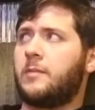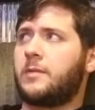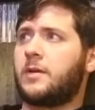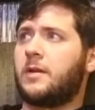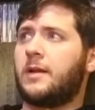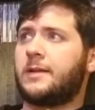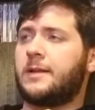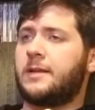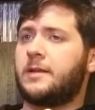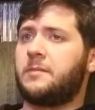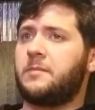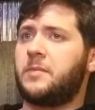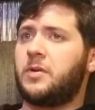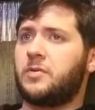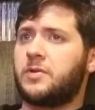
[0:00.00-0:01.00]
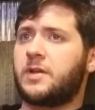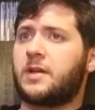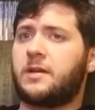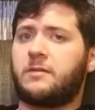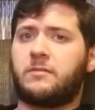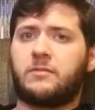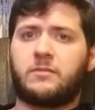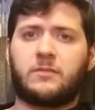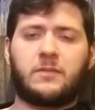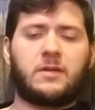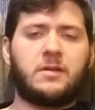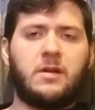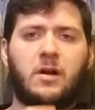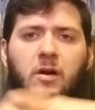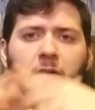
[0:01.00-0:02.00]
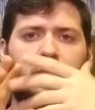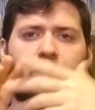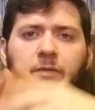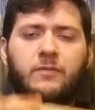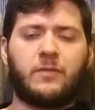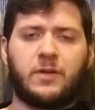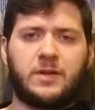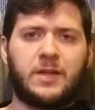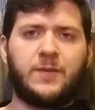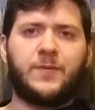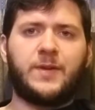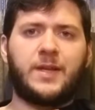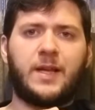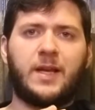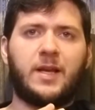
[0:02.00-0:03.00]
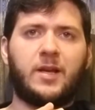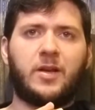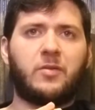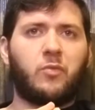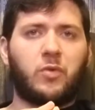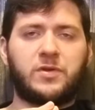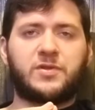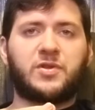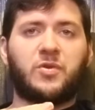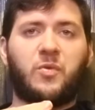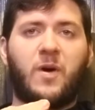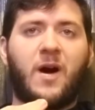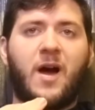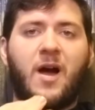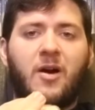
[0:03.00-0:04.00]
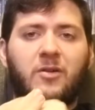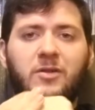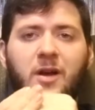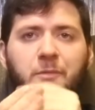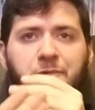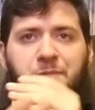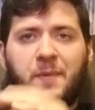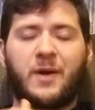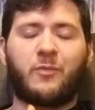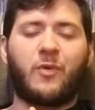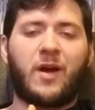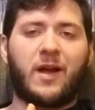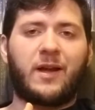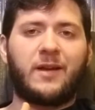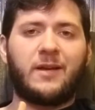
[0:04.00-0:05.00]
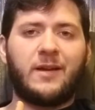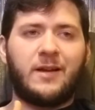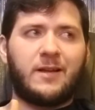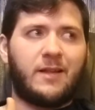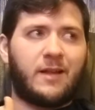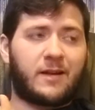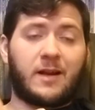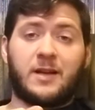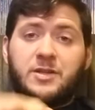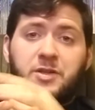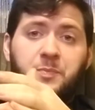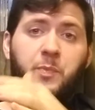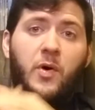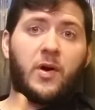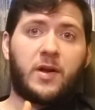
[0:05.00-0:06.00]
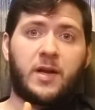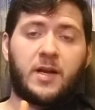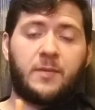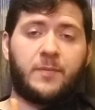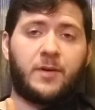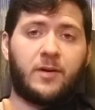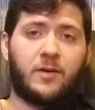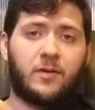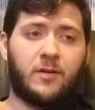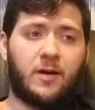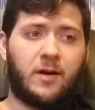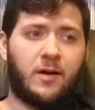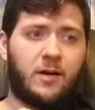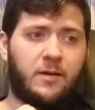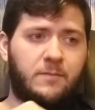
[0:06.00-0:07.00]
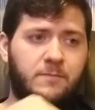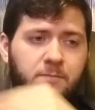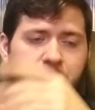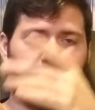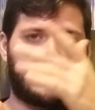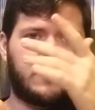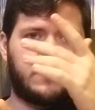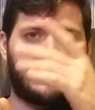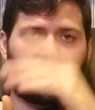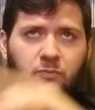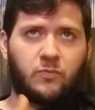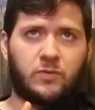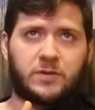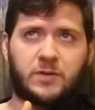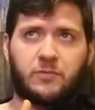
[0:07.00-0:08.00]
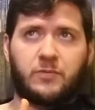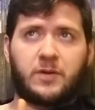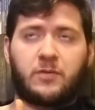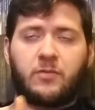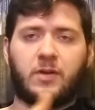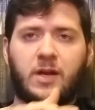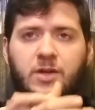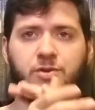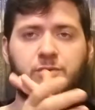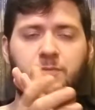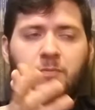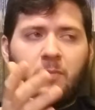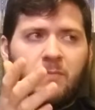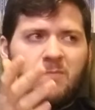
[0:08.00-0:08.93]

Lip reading: Collecting the music, and, if a DVD once in a while comes my way, like I just bought Annabelle, Recreation?